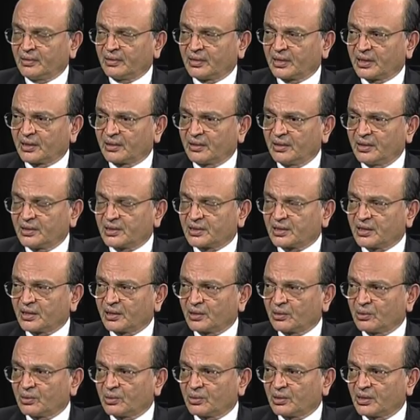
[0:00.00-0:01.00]
that this
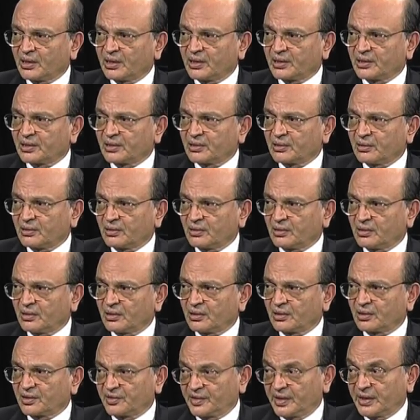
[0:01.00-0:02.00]
cyclone has
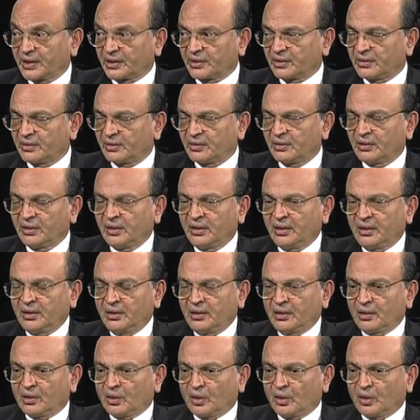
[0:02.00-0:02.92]
uh, created. Yes.